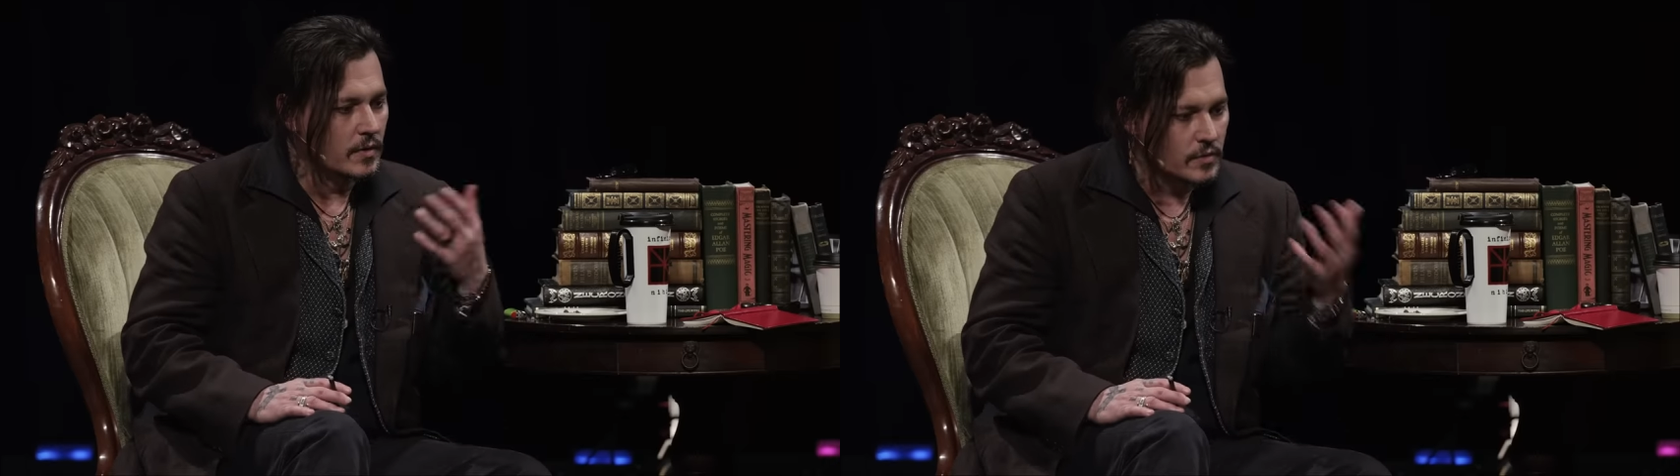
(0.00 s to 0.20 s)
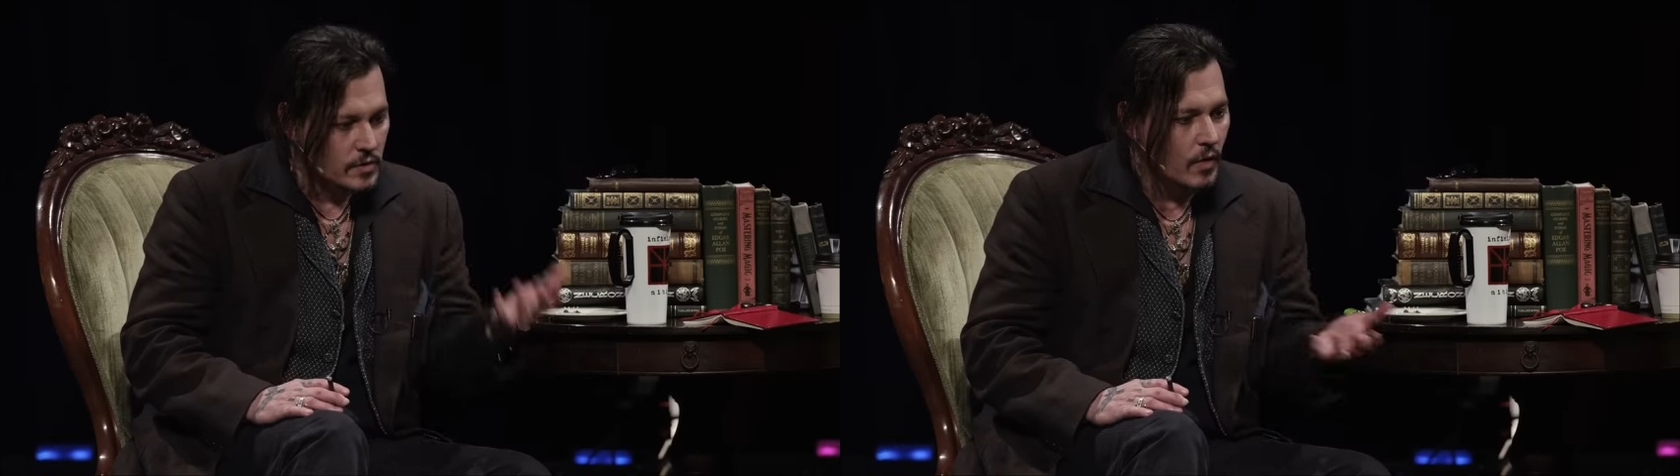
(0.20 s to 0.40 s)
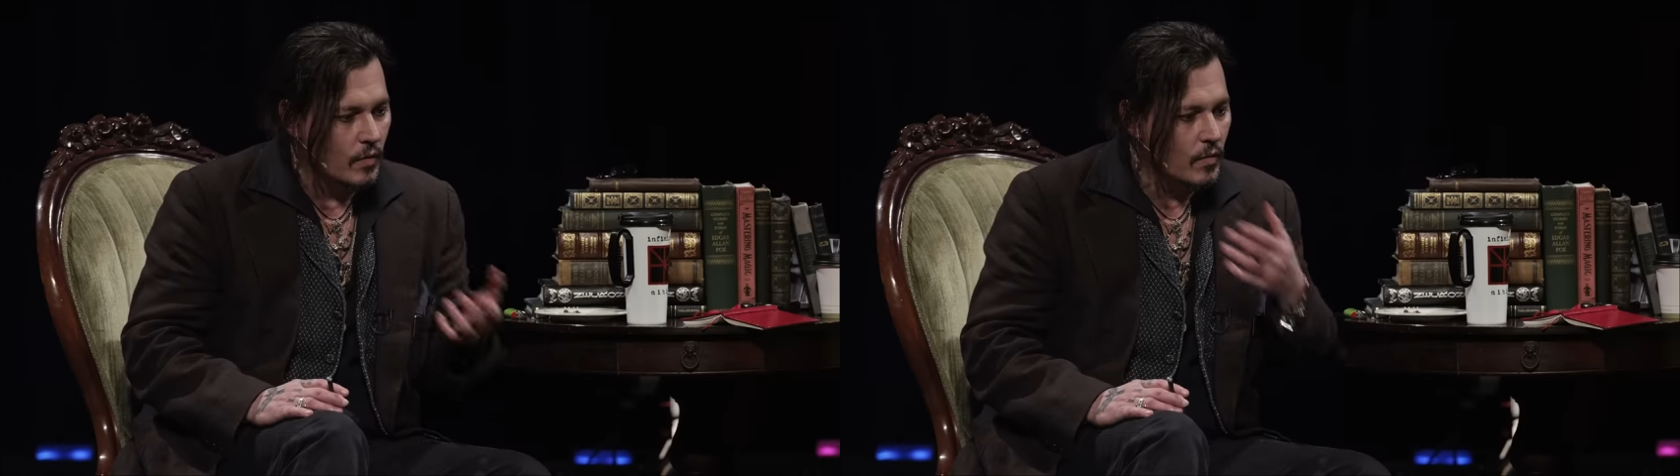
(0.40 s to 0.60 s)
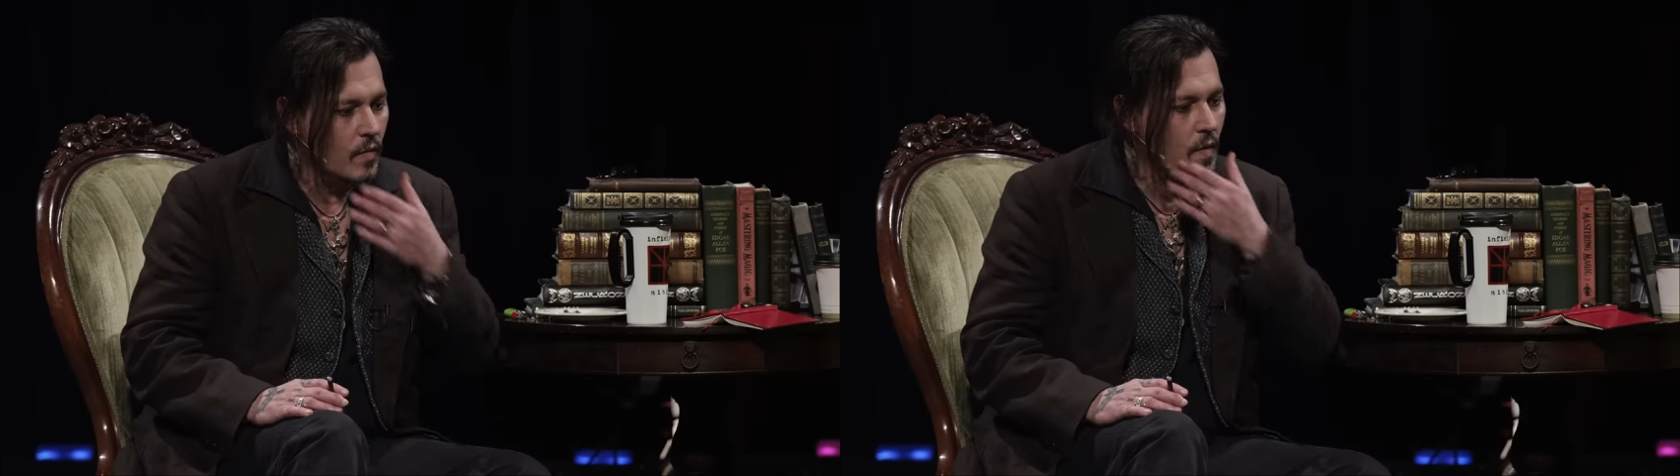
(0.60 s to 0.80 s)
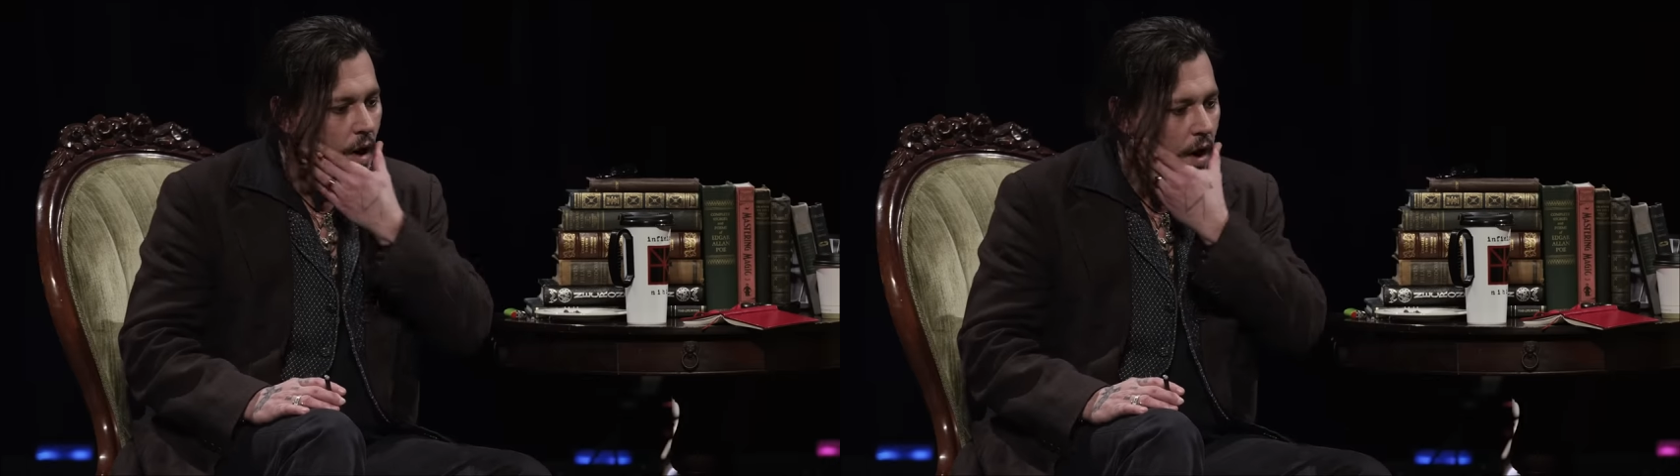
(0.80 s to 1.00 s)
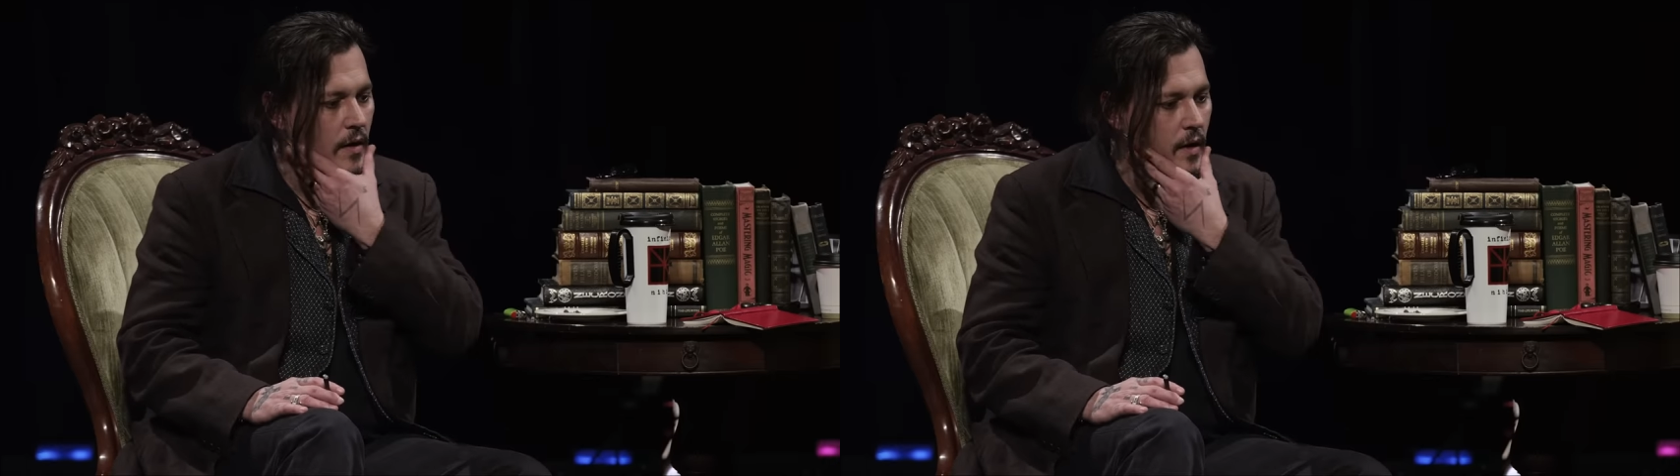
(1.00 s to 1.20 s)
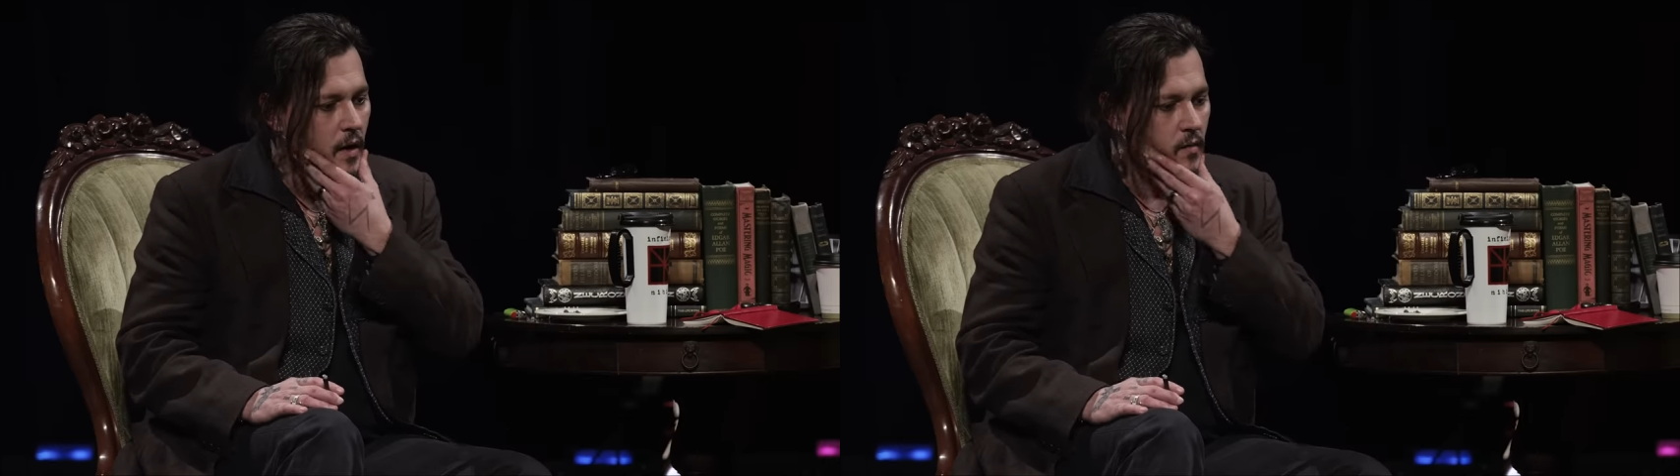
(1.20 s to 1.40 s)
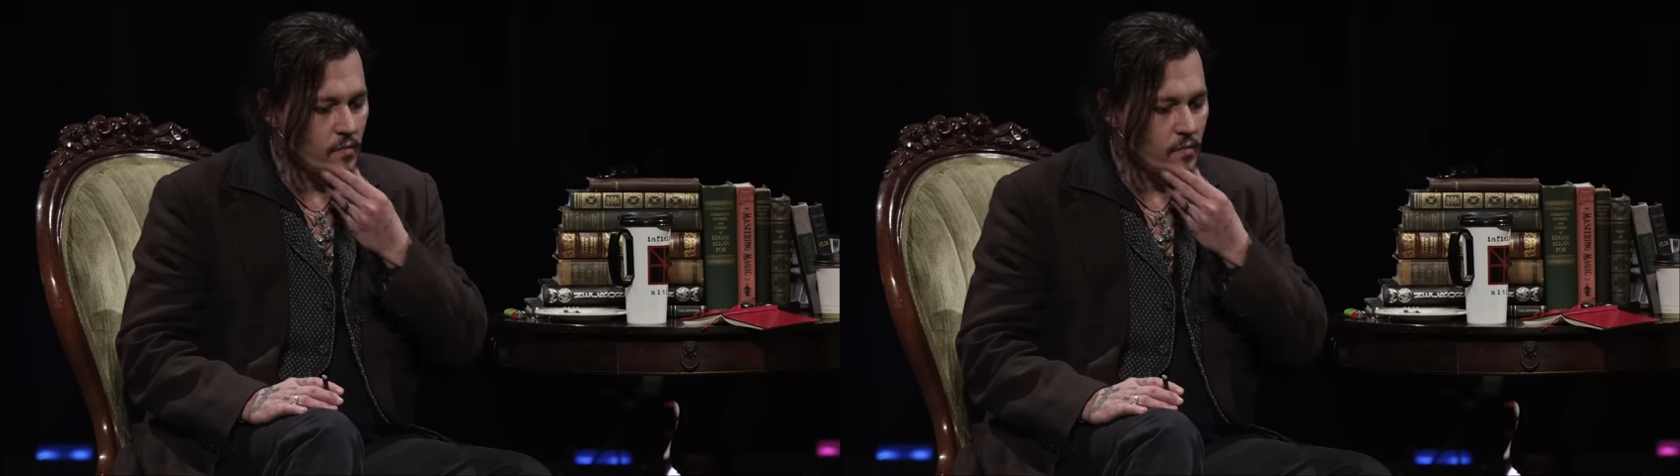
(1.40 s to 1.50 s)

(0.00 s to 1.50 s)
So I